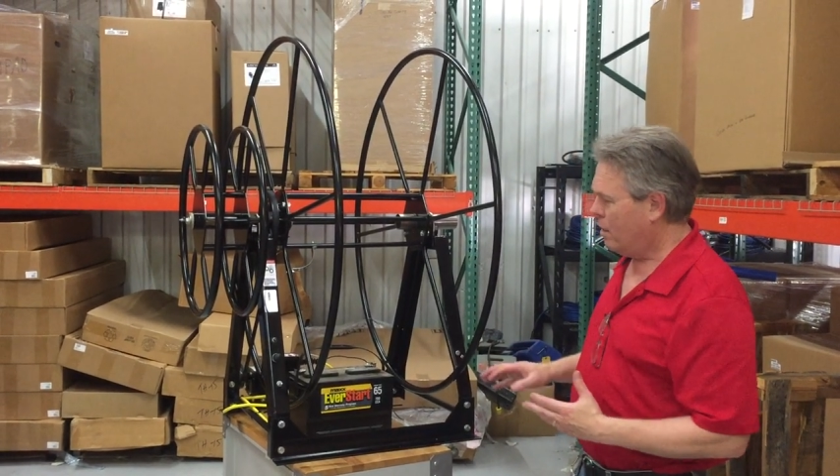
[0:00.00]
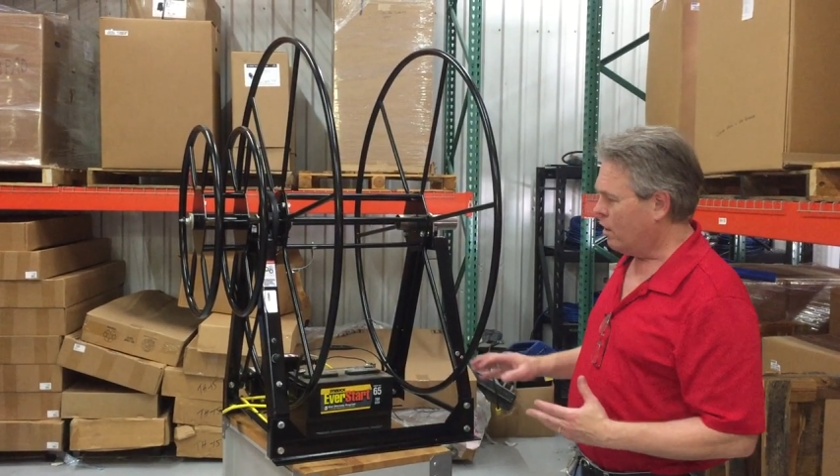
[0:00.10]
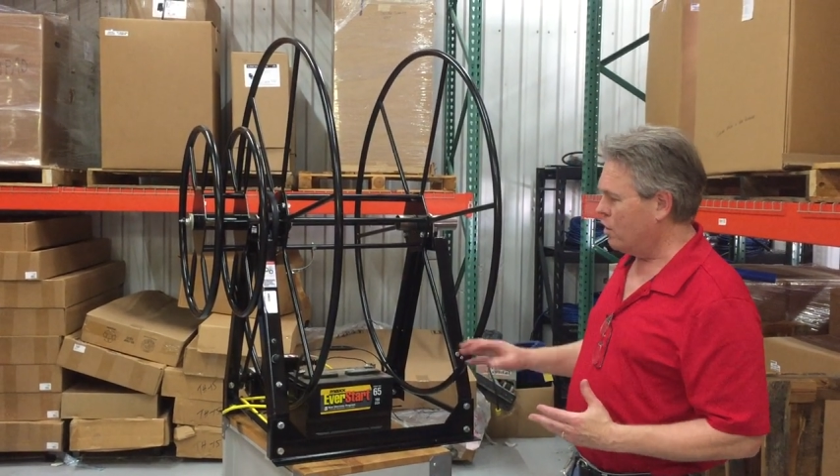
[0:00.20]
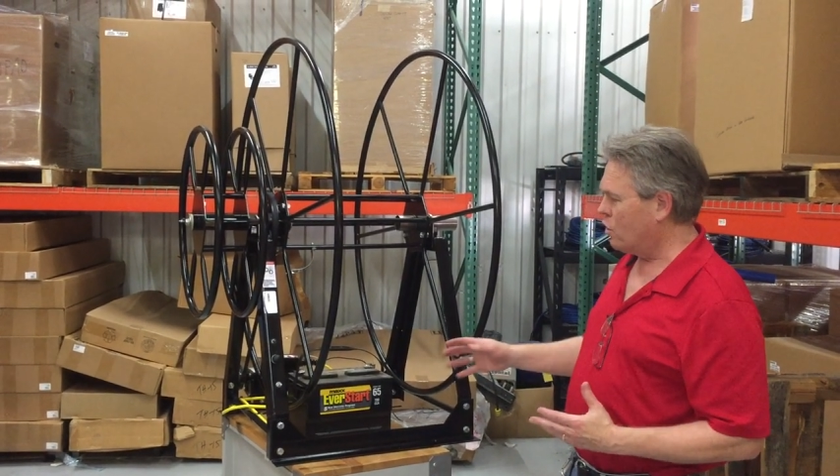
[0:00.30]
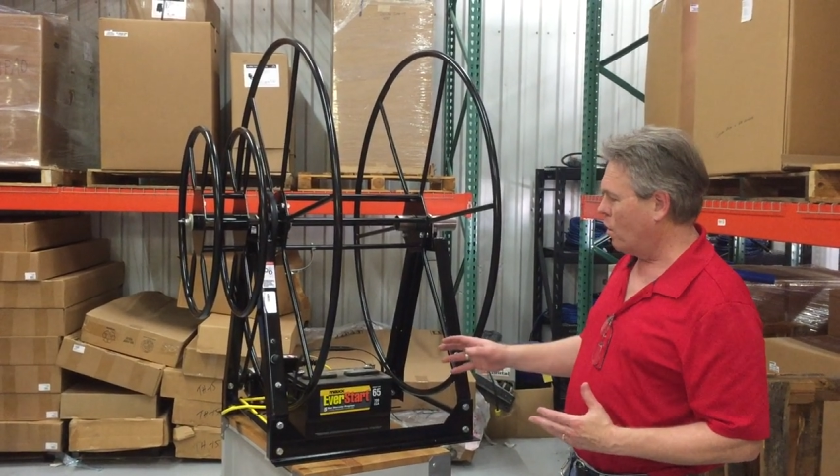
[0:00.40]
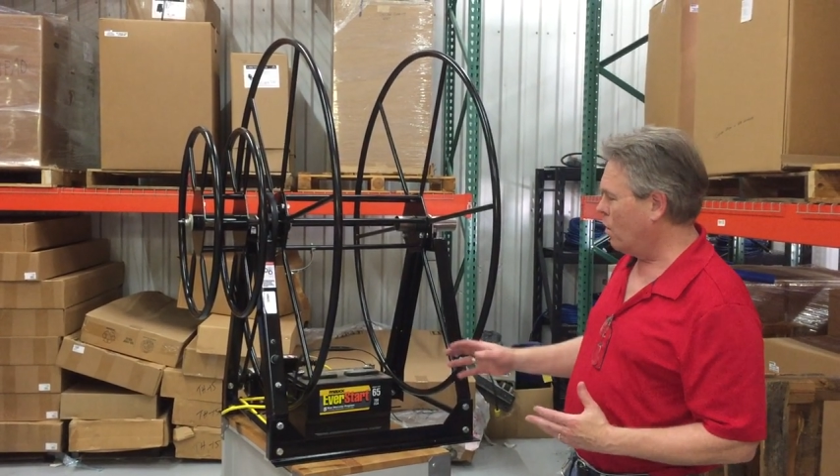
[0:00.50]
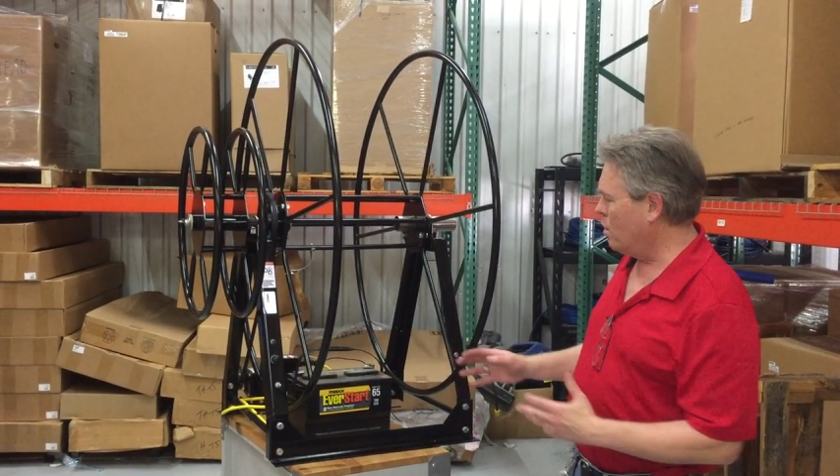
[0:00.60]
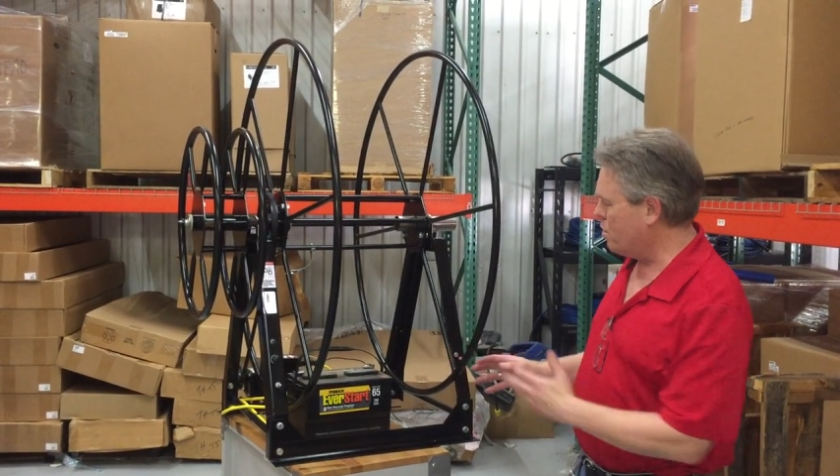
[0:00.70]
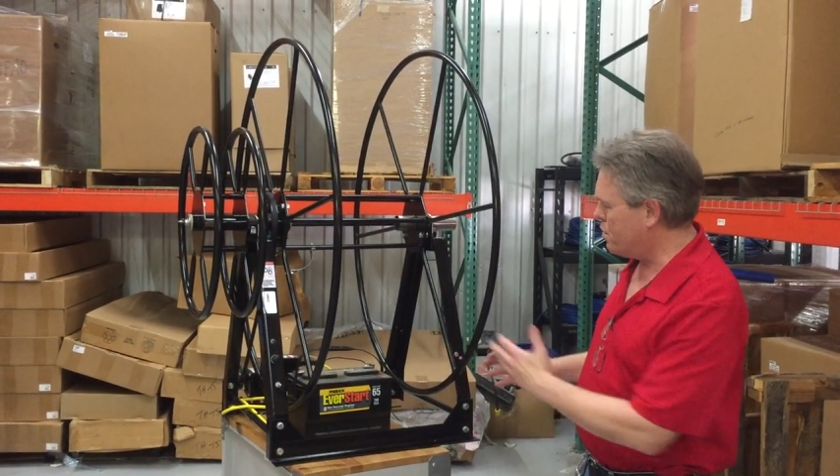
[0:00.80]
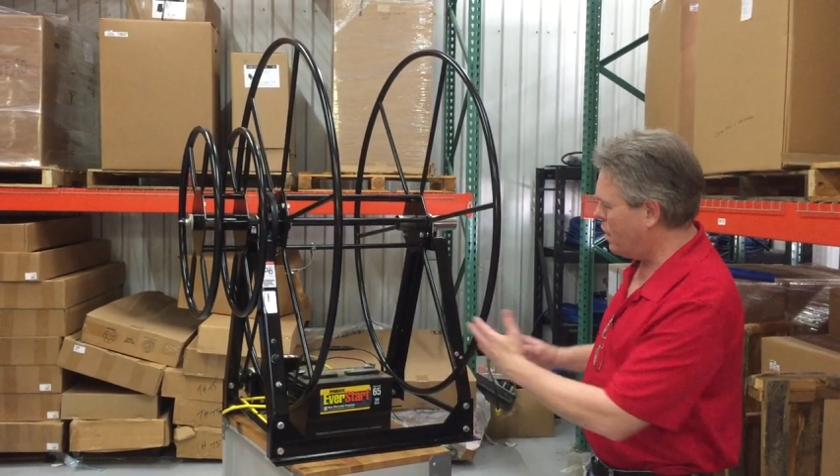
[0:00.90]

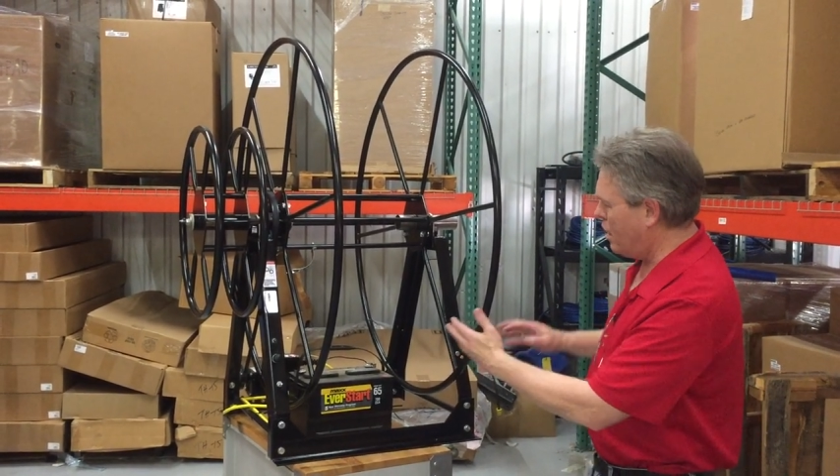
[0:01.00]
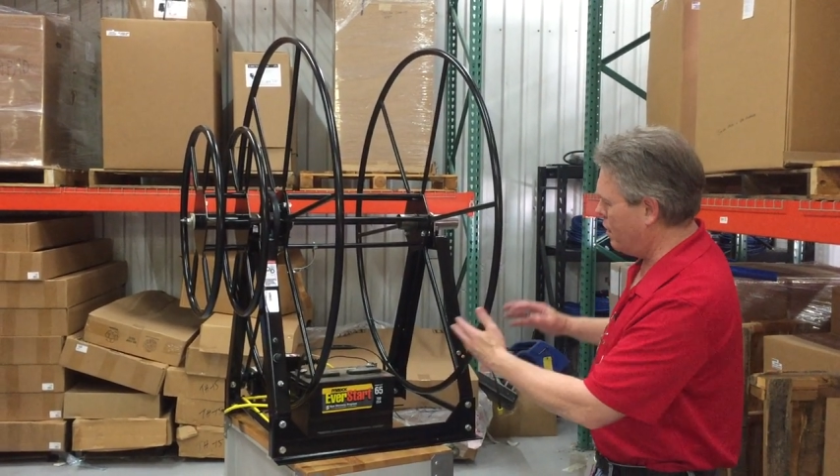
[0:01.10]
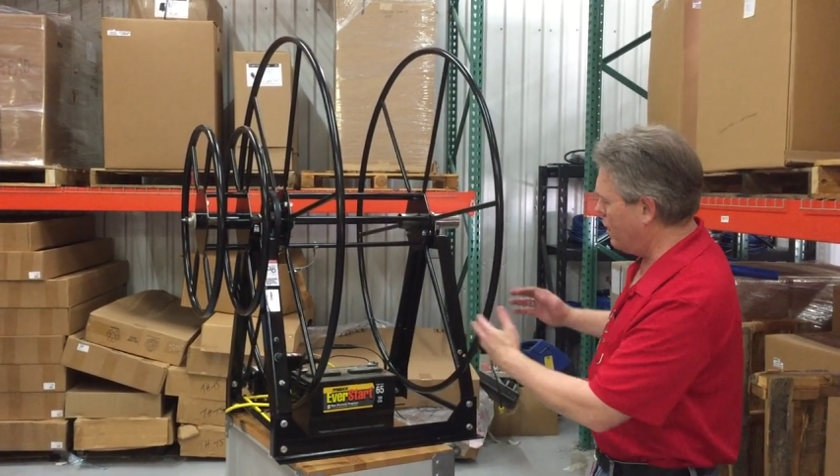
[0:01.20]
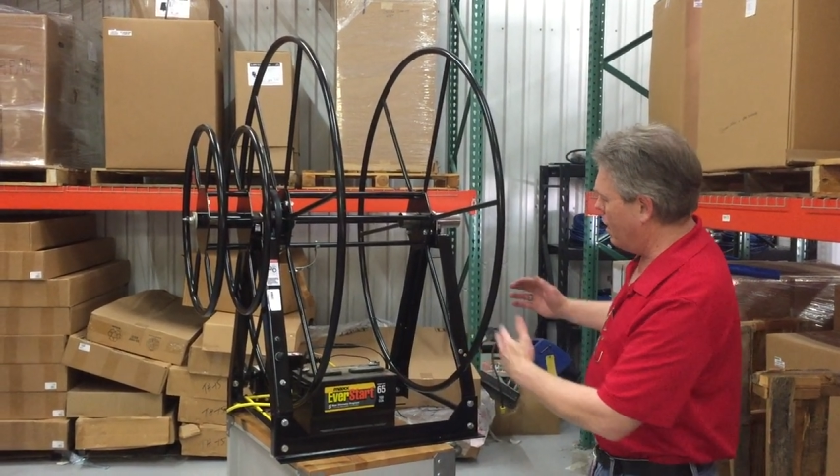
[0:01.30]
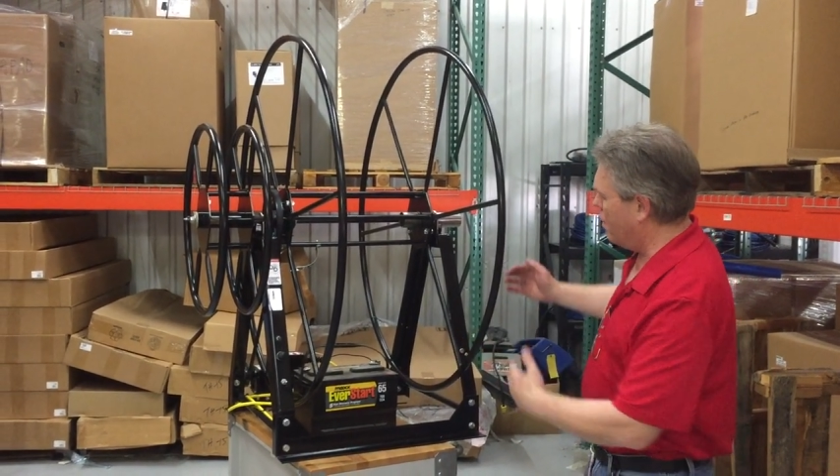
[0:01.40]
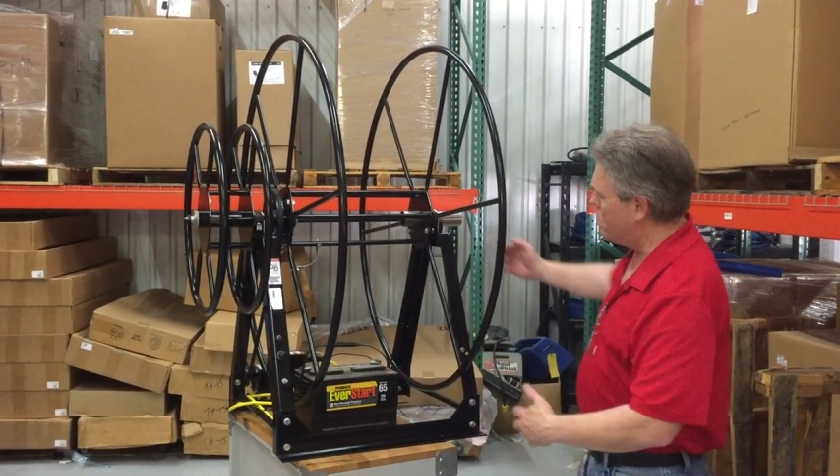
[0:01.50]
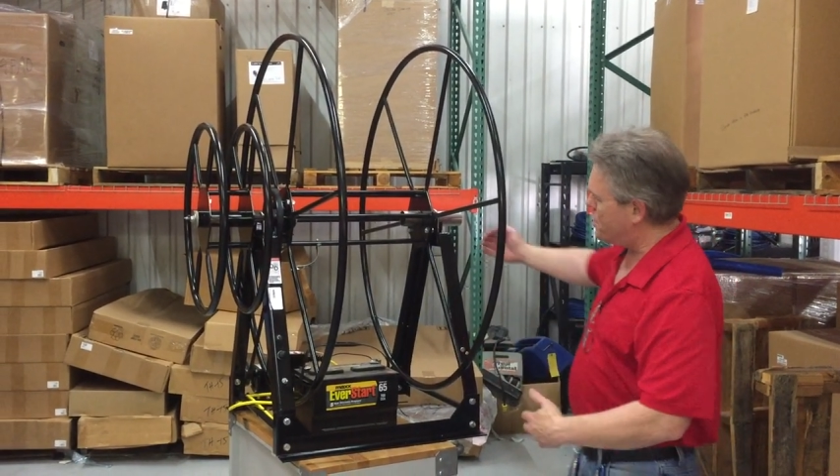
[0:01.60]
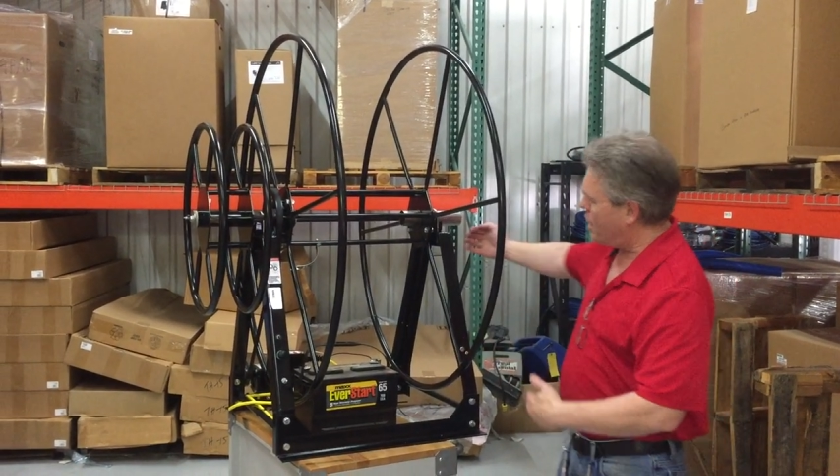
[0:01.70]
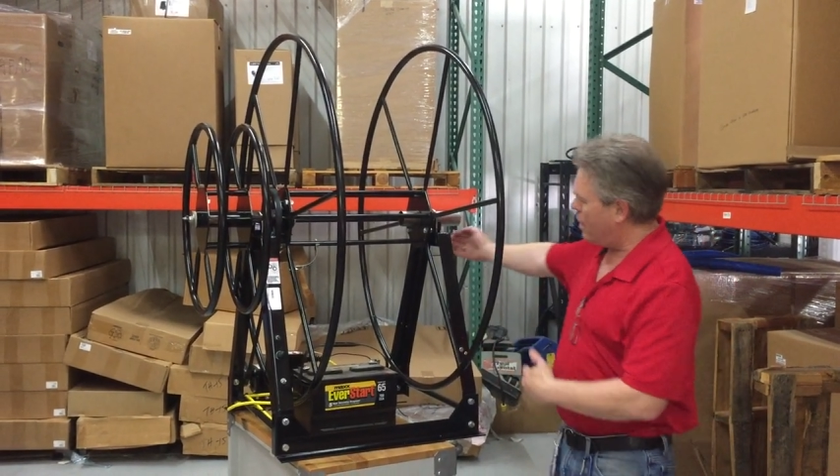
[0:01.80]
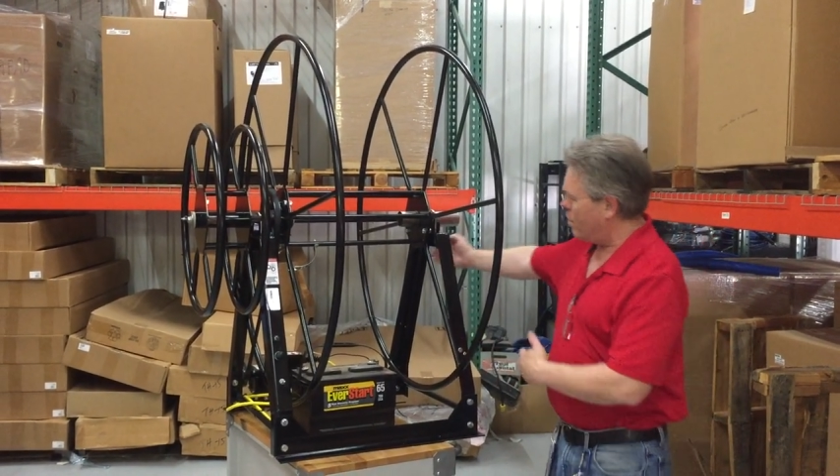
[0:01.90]
controls on the other
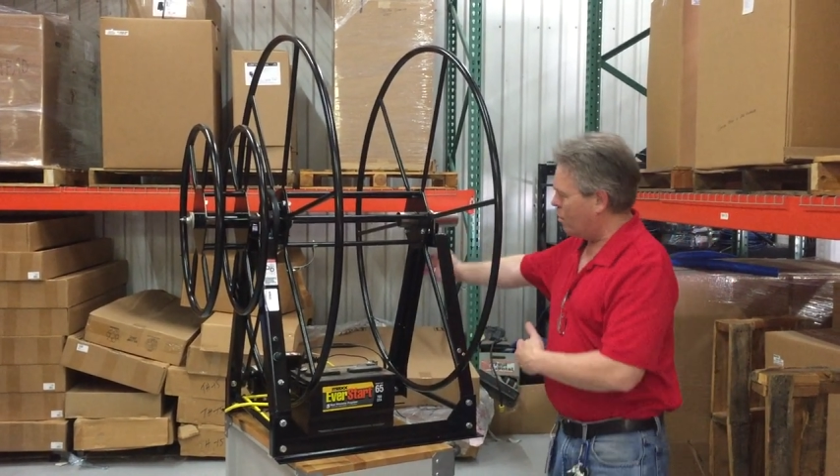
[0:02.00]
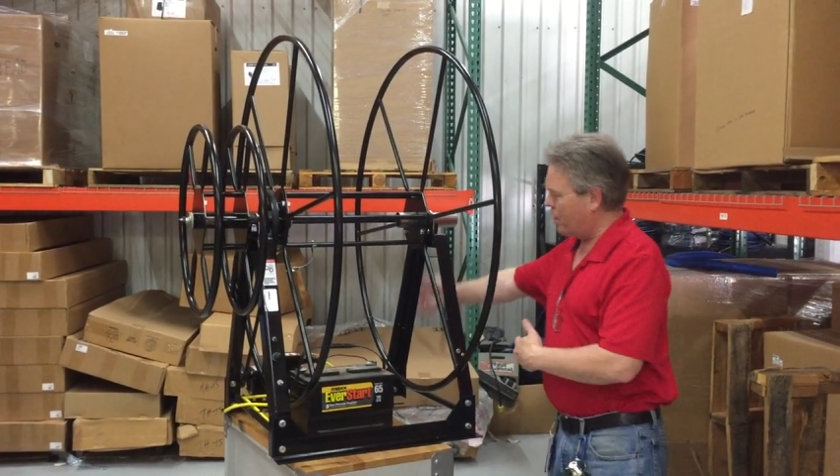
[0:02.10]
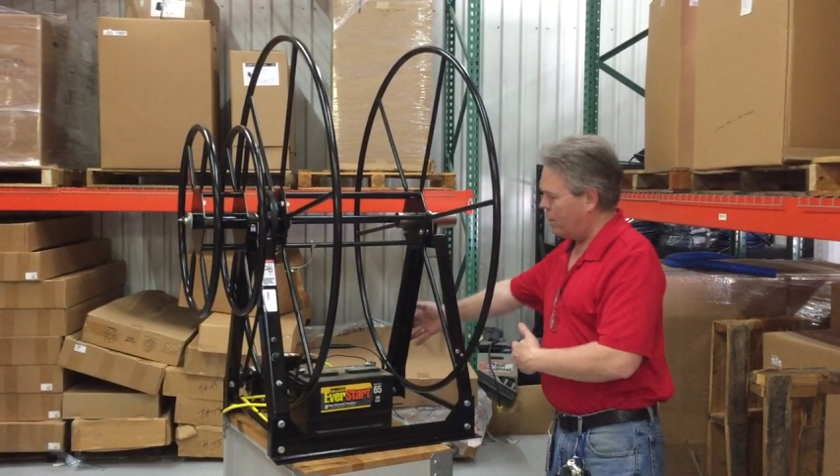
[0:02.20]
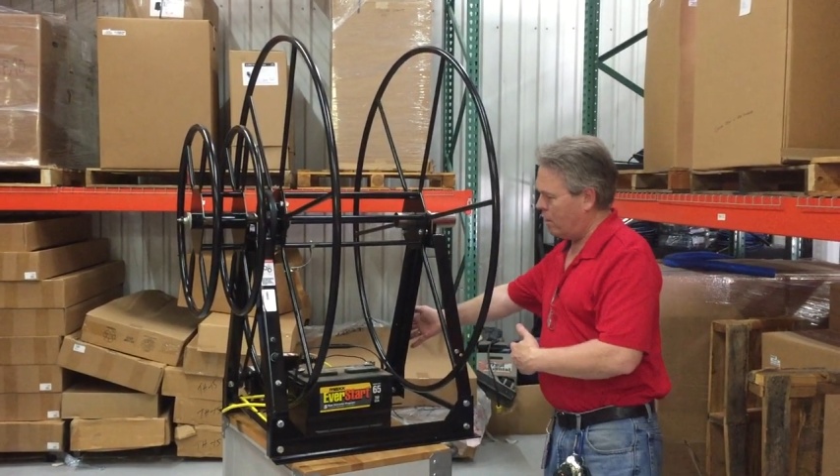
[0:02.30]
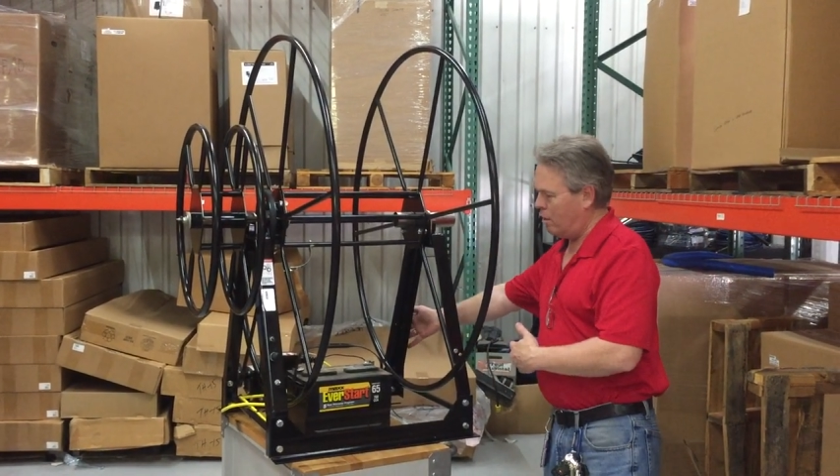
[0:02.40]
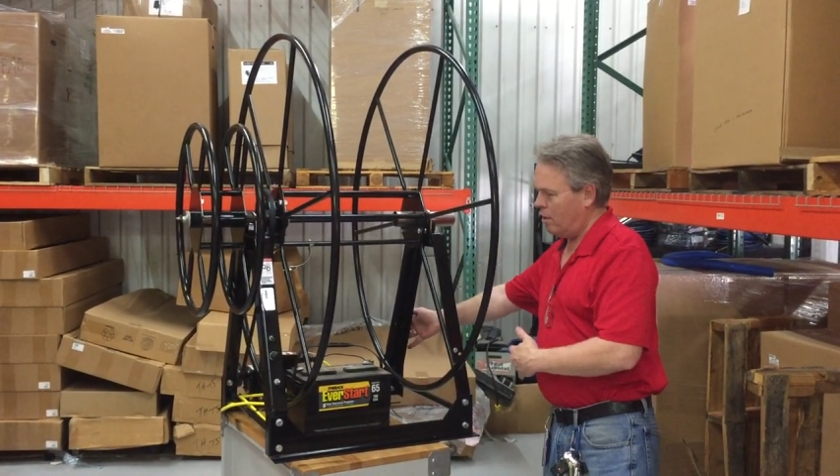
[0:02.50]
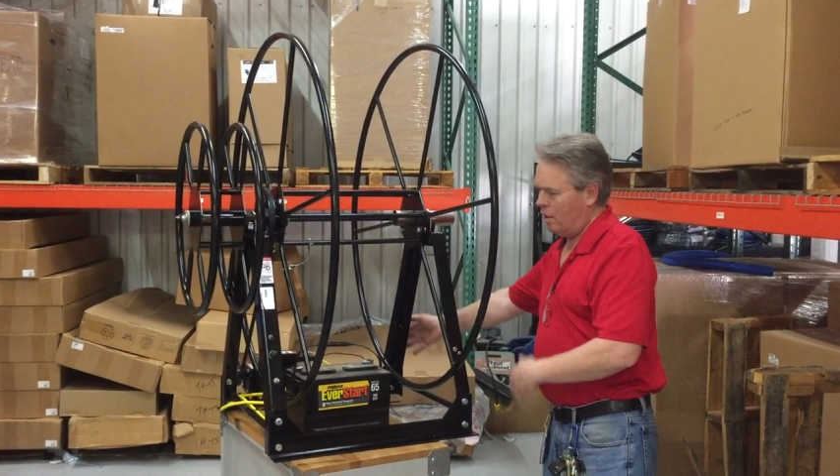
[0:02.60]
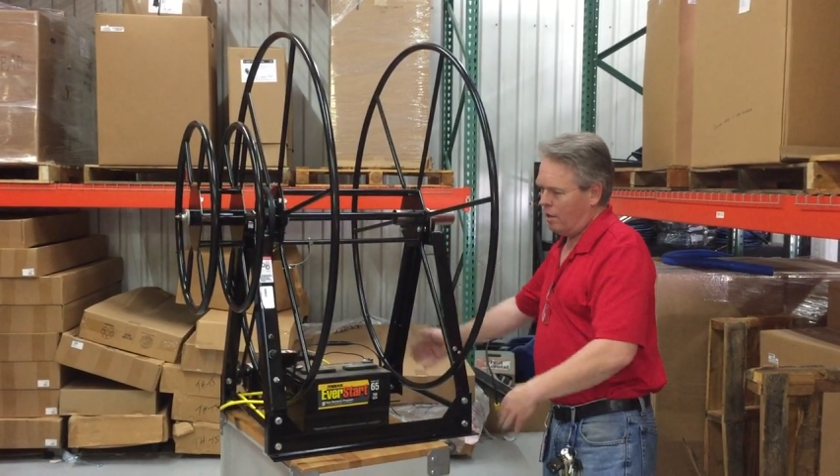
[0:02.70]
side of the reel